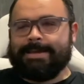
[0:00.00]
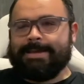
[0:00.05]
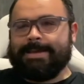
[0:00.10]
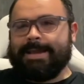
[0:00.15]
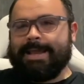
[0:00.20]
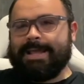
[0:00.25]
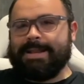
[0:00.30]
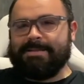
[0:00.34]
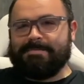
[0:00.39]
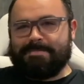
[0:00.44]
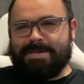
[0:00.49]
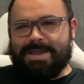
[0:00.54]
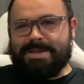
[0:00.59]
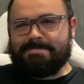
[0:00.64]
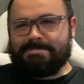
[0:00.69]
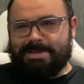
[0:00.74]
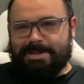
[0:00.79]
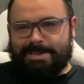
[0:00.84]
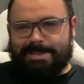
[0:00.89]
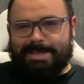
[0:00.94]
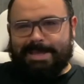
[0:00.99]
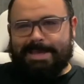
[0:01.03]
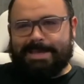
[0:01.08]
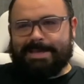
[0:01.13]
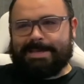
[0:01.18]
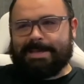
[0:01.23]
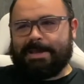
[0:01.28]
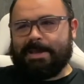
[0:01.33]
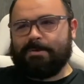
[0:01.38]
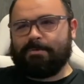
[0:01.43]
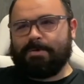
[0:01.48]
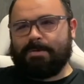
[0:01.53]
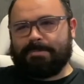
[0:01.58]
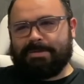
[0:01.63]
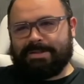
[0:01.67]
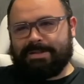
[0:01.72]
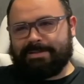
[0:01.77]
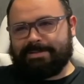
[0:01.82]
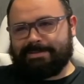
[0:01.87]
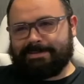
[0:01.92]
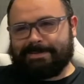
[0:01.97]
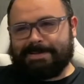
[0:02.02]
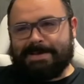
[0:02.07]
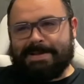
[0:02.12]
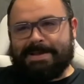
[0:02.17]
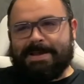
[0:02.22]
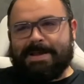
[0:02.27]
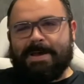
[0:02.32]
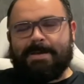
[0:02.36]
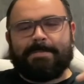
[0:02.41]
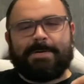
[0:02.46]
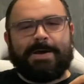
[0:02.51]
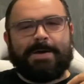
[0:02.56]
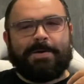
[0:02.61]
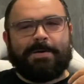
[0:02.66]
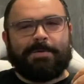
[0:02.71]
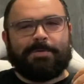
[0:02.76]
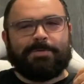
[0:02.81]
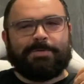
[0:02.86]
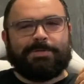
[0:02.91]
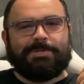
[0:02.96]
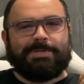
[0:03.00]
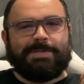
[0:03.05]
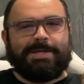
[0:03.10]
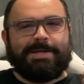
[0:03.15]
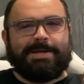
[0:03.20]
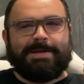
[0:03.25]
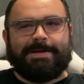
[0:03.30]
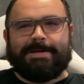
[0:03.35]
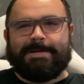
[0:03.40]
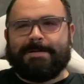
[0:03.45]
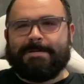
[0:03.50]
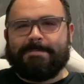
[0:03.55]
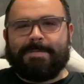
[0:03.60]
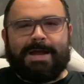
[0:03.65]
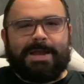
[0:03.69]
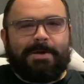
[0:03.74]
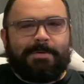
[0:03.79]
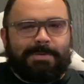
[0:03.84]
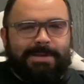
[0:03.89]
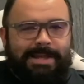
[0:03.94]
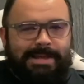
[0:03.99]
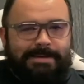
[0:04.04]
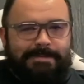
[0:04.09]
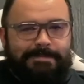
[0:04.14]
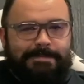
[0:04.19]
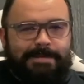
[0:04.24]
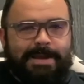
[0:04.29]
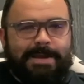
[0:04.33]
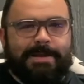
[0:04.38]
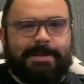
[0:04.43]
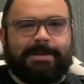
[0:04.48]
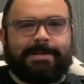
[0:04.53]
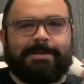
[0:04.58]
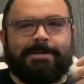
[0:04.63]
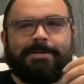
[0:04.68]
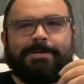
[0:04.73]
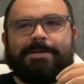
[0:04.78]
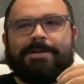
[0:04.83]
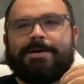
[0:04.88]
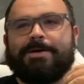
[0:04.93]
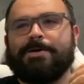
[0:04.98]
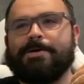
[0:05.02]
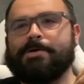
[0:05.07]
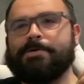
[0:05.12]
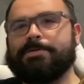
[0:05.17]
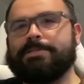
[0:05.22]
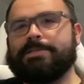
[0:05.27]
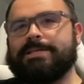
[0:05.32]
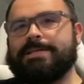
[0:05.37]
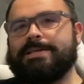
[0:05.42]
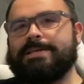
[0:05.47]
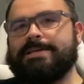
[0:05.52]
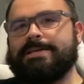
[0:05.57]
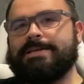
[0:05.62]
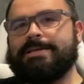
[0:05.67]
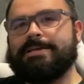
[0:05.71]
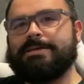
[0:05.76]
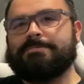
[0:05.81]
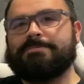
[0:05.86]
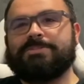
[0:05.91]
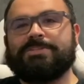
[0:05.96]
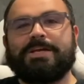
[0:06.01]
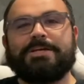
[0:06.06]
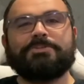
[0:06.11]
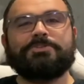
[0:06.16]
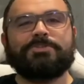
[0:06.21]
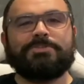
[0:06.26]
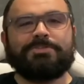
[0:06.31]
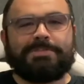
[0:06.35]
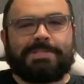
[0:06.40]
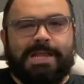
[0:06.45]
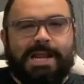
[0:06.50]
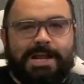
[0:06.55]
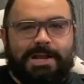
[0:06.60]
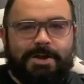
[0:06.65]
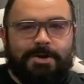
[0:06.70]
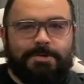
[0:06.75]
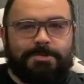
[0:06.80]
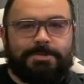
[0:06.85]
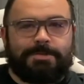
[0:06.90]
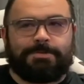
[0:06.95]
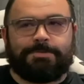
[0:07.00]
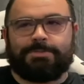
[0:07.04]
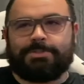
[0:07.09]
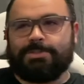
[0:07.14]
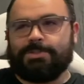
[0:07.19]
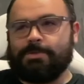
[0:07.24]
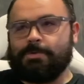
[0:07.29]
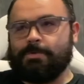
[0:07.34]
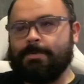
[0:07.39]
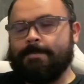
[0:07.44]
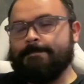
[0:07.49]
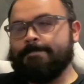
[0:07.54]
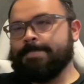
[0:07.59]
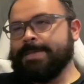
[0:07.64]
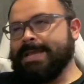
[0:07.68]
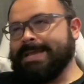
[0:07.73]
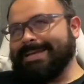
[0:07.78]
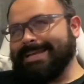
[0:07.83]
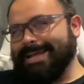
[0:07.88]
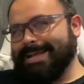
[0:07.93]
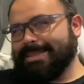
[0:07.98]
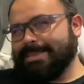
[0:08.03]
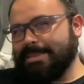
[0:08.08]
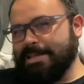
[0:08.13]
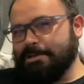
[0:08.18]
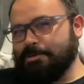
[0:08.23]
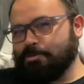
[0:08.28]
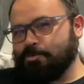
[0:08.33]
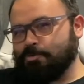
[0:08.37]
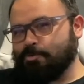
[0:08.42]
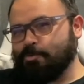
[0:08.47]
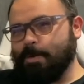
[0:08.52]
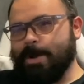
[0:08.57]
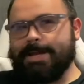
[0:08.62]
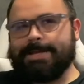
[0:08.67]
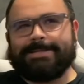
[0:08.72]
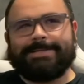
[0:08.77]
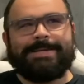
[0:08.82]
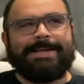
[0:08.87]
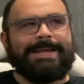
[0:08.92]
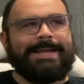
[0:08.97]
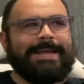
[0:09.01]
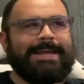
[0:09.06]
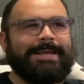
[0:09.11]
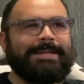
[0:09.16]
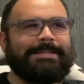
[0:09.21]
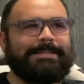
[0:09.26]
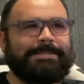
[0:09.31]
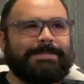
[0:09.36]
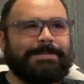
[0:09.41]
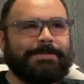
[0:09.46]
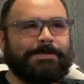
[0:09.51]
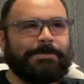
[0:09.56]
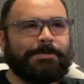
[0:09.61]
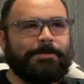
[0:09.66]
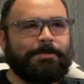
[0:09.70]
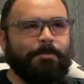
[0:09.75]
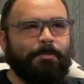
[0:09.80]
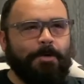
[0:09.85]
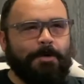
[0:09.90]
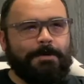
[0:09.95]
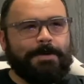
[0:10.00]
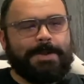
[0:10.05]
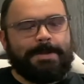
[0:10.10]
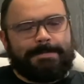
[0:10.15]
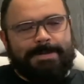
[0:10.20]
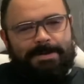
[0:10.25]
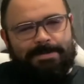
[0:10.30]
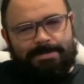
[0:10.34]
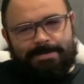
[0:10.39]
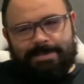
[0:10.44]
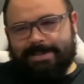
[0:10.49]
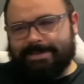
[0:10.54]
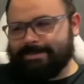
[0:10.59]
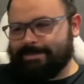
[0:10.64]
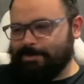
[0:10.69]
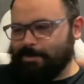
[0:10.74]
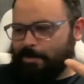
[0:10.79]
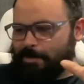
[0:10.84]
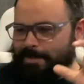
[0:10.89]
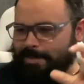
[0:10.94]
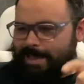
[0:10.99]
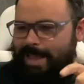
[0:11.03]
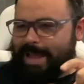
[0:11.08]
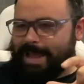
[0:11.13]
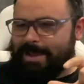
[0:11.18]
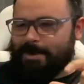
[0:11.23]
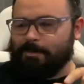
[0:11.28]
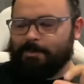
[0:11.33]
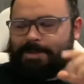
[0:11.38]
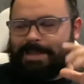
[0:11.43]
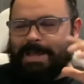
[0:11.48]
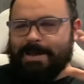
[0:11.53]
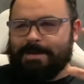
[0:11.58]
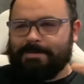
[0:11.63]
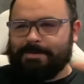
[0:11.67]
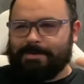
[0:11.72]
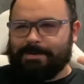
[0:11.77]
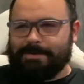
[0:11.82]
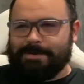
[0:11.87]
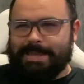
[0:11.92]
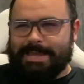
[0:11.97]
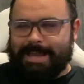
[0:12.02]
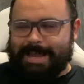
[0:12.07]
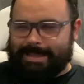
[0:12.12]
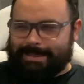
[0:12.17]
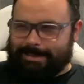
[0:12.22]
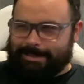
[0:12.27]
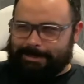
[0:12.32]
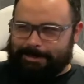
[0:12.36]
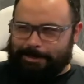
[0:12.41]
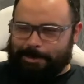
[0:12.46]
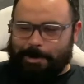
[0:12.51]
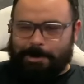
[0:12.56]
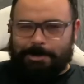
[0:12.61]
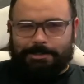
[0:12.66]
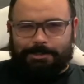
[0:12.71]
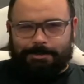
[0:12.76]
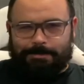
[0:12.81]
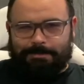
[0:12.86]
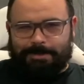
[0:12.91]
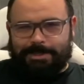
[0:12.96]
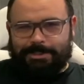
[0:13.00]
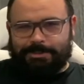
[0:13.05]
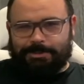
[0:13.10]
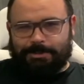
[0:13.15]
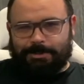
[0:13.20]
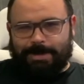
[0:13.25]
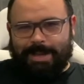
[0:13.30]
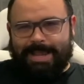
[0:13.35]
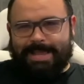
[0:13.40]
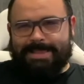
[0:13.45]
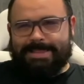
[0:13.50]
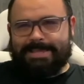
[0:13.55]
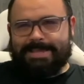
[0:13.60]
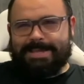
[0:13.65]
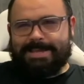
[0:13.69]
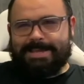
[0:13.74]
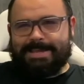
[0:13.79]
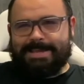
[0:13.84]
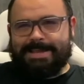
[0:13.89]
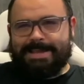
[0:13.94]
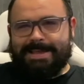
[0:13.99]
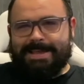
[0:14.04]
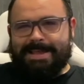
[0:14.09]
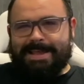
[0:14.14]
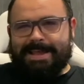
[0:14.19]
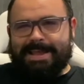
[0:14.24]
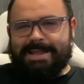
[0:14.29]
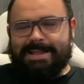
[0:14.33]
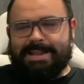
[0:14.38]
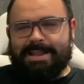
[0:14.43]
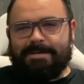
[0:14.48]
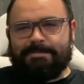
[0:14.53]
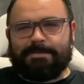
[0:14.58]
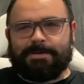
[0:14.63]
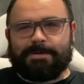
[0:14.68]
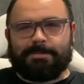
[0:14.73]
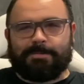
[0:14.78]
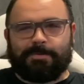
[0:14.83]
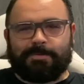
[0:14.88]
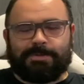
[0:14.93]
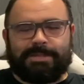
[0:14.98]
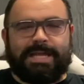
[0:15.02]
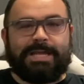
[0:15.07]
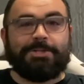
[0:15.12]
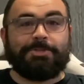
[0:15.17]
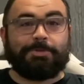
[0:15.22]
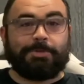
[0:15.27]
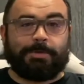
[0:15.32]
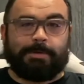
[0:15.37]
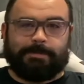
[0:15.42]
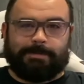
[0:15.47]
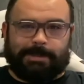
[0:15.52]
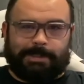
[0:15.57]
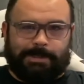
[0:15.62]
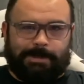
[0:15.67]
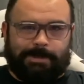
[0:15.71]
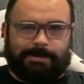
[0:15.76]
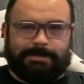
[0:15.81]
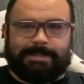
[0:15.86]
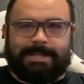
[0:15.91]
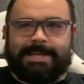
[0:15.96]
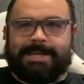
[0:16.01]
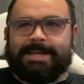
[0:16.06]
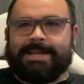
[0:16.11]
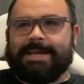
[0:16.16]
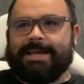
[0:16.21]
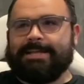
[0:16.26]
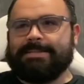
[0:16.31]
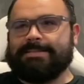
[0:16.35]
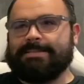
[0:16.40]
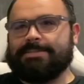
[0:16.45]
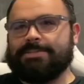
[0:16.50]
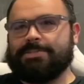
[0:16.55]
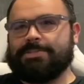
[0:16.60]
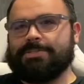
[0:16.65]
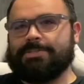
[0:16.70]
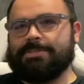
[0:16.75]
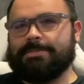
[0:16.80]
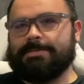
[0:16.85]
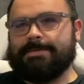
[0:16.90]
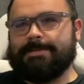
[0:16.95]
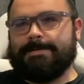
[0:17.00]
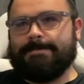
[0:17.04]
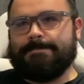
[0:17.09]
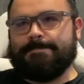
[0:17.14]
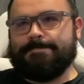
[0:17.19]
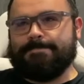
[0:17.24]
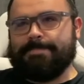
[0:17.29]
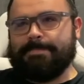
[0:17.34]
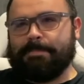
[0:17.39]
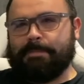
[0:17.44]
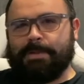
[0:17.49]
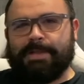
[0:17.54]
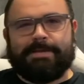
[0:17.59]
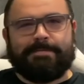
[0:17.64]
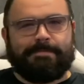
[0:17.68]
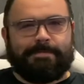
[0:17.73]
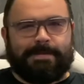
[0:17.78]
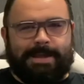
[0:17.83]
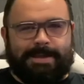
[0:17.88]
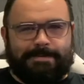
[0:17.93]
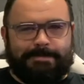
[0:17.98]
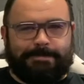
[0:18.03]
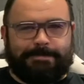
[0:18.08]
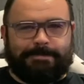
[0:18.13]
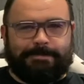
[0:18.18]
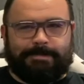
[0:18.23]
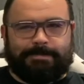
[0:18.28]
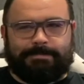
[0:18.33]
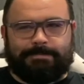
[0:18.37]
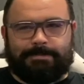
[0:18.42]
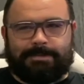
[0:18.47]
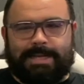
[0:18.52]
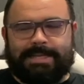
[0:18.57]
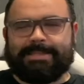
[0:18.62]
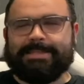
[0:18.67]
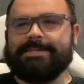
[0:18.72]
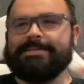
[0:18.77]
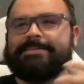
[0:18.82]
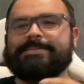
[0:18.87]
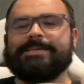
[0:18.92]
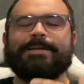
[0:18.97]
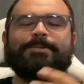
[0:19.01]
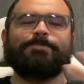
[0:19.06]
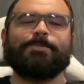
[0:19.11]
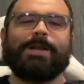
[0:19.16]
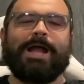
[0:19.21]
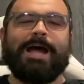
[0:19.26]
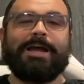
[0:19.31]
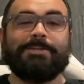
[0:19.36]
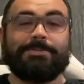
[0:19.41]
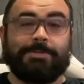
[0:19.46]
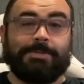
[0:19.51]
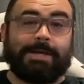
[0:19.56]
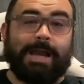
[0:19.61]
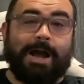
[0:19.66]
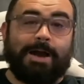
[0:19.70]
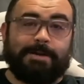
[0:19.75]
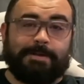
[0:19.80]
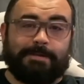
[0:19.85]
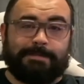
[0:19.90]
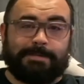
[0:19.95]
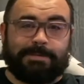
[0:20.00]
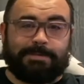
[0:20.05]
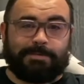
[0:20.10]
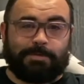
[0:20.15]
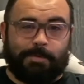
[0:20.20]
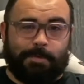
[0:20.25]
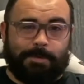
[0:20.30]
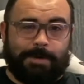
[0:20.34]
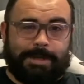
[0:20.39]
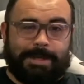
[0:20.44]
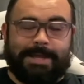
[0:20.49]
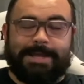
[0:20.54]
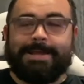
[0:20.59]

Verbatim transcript: And it made me think and reminisce about uh, my own life and all the obsessions that I go through to get things right and to worry about this or that without looking at the larger picture and the inevitable nature of it all, and to just live life. At least that's what I took out of the story.